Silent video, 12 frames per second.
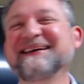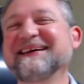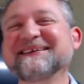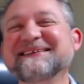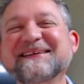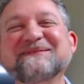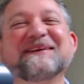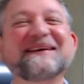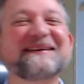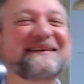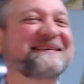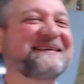Seems
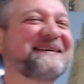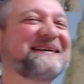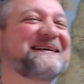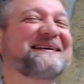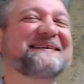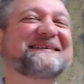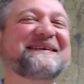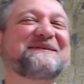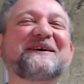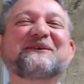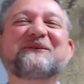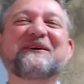like a seems
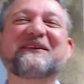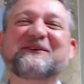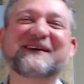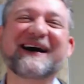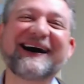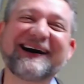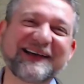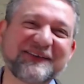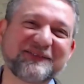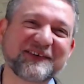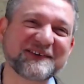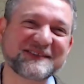like one of those odd
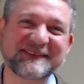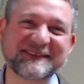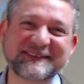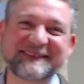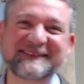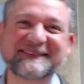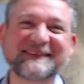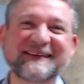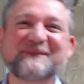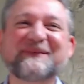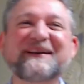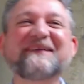verses.
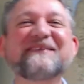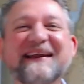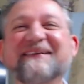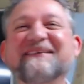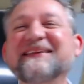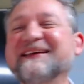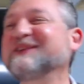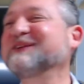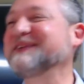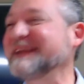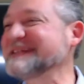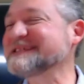But every now and then you'll
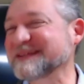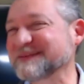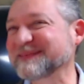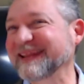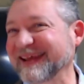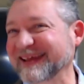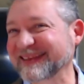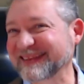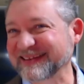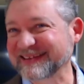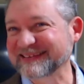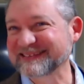need something like
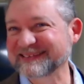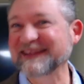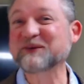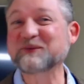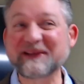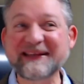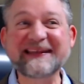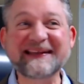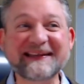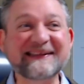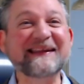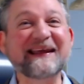this. Like we need
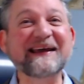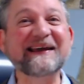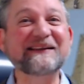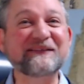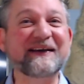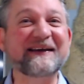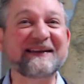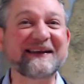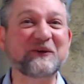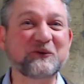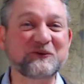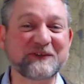it tonight to find
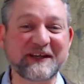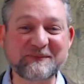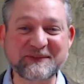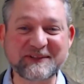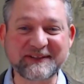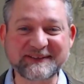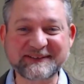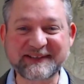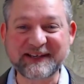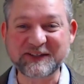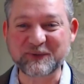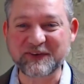out who James is.
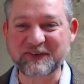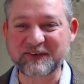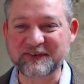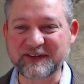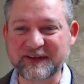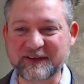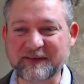Acts 1.13.